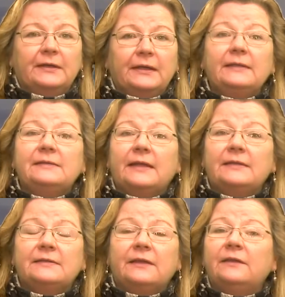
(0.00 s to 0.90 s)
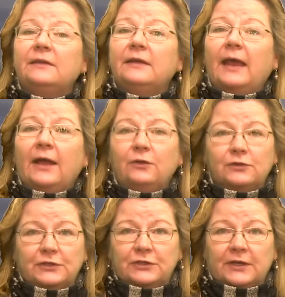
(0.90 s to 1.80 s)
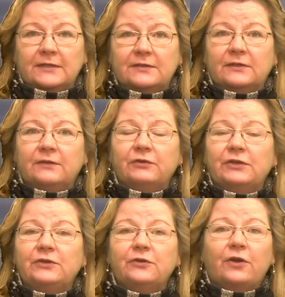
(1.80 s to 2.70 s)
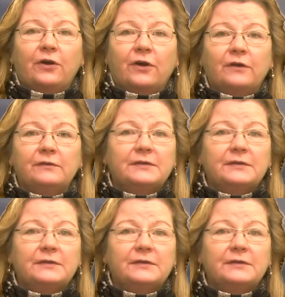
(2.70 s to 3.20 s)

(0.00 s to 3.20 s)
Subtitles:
It states that allergy shots delivered in your car,